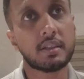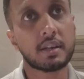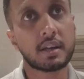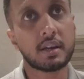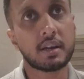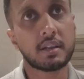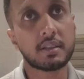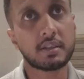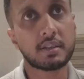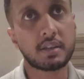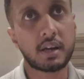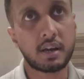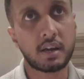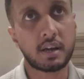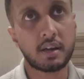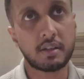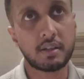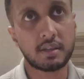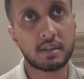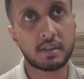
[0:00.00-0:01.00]
the, the,
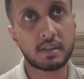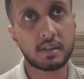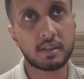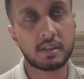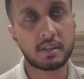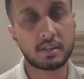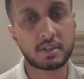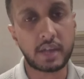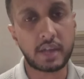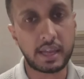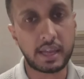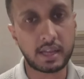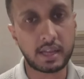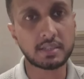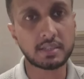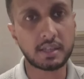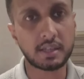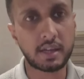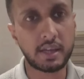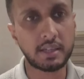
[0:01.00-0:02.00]
the, the
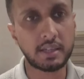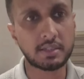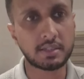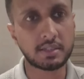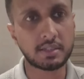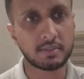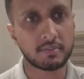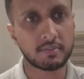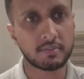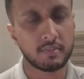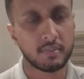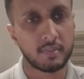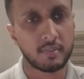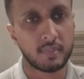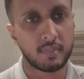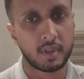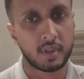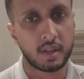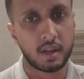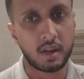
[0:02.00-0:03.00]
triglycerides
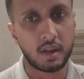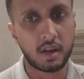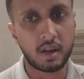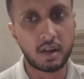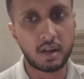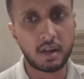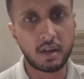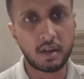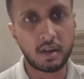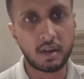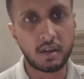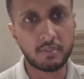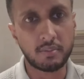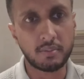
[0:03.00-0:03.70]
uh,